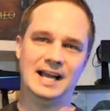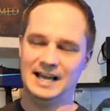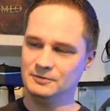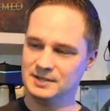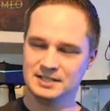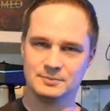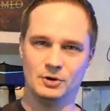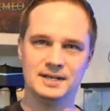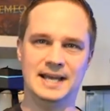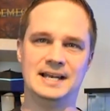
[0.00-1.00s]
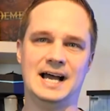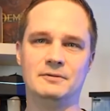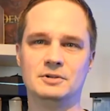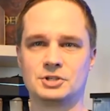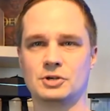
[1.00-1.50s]
have this one and I
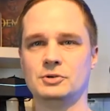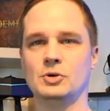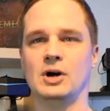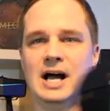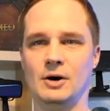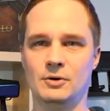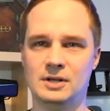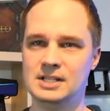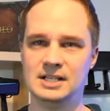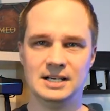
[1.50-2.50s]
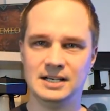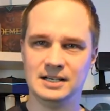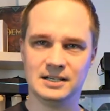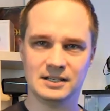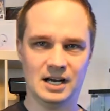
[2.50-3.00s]
will show you how,
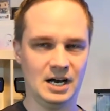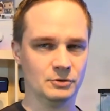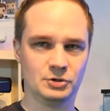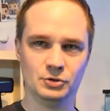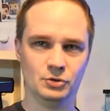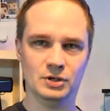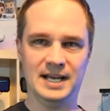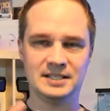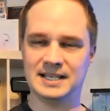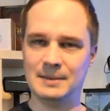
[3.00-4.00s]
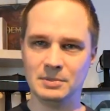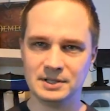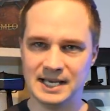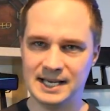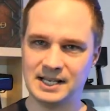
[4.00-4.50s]
uh, how to assemble
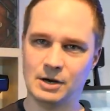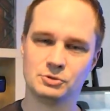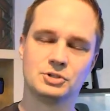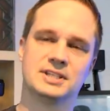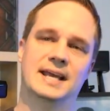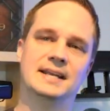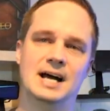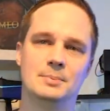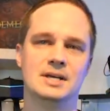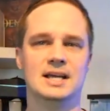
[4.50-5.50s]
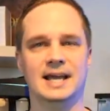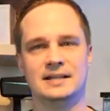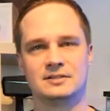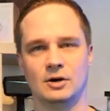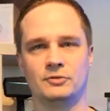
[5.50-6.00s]
that, how to set up
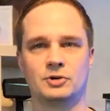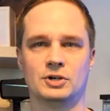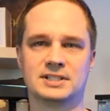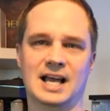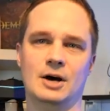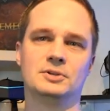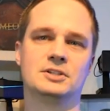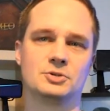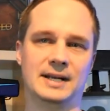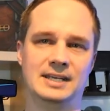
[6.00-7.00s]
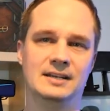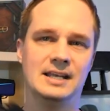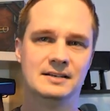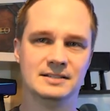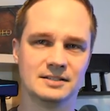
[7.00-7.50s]
and of course how the tracking
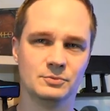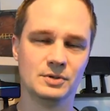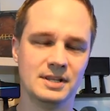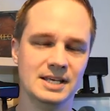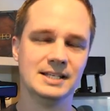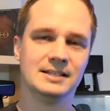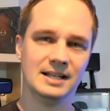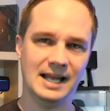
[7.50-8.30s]
then is with the